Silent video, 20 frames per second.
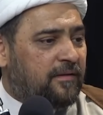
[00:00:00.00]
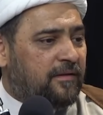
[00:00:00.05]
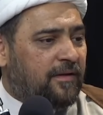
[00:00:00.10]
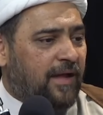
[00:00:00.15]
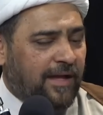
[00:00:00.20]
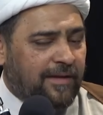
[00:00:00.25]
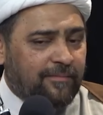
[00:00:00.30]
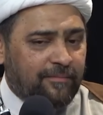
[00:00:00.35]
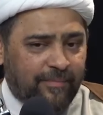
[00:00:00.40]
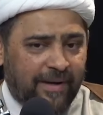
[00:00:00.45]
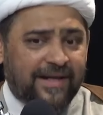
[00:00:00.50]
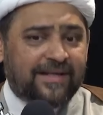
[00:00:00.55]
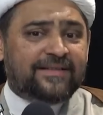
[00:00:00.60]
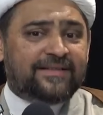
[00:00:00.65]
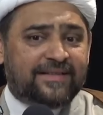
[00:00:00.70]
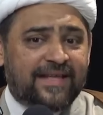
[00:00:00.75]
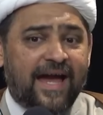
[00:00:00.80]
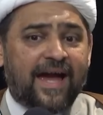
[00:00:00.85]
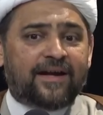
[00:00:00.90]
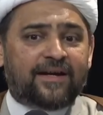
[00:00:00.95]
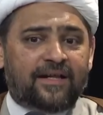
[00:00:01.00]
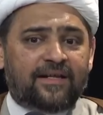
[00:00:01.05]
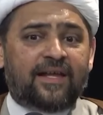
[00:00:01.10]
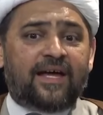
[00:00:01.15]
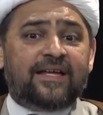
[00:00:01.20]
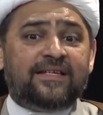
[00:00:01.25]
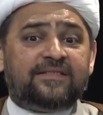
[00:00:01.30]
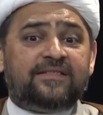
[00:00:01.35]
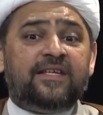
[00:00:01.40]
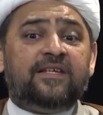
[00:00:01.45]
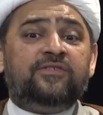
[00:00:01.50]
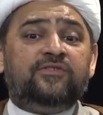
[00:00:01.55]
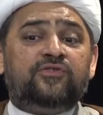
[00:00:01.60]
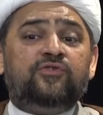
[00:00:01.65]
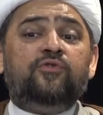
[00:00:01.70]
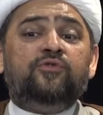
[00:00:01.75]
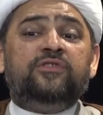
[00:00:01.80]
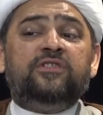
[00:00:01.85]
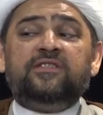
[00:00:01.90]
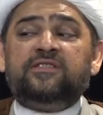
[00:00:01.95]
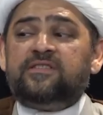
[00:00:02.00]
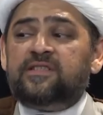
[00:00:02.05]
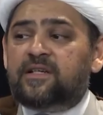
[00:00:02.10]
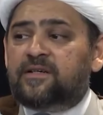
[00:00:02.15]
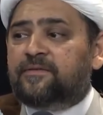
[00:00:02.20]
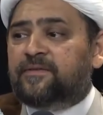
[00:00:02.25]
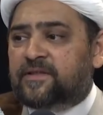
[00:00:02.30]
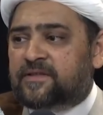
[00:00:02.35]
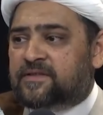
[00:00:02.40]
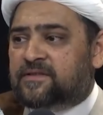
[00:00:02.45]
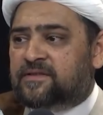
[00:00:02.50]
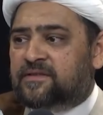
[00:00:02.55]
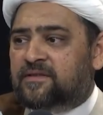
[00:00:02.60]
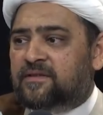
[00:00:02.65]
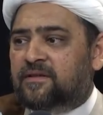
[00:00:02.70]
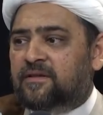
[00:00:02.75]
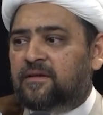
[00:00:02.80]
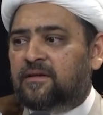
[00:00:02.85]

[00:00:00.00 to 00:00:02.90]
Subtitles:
And by that, Allah is saying social service.